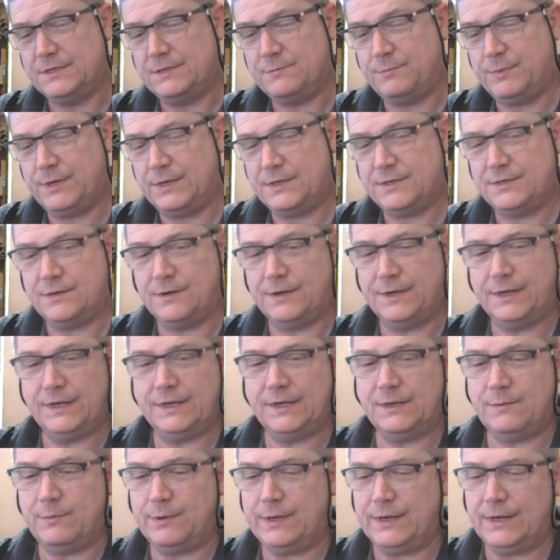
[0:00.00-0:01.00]
it's a bit tight
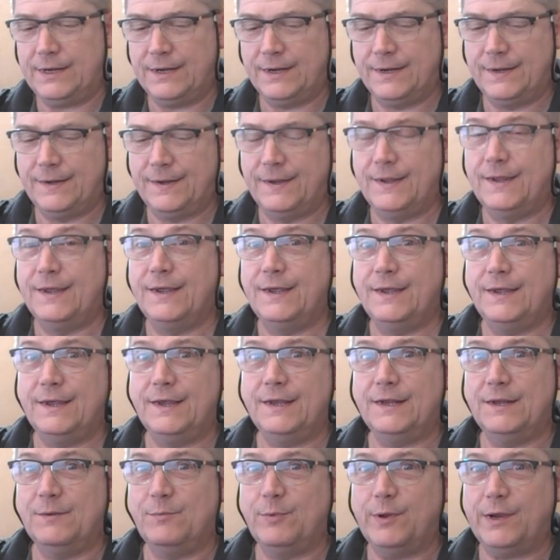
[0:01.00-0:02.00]

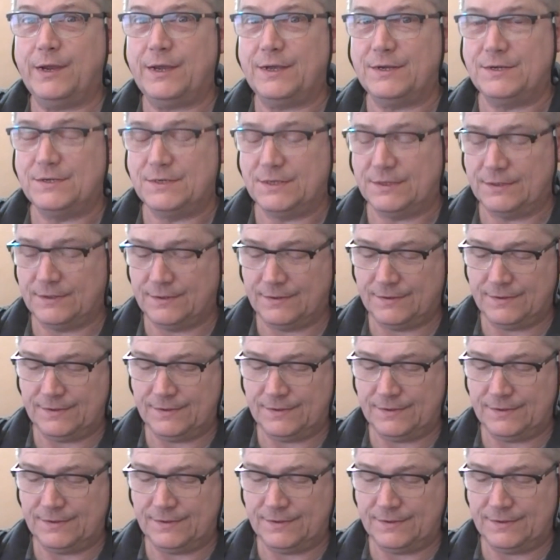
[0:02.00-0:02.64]
in the packaging.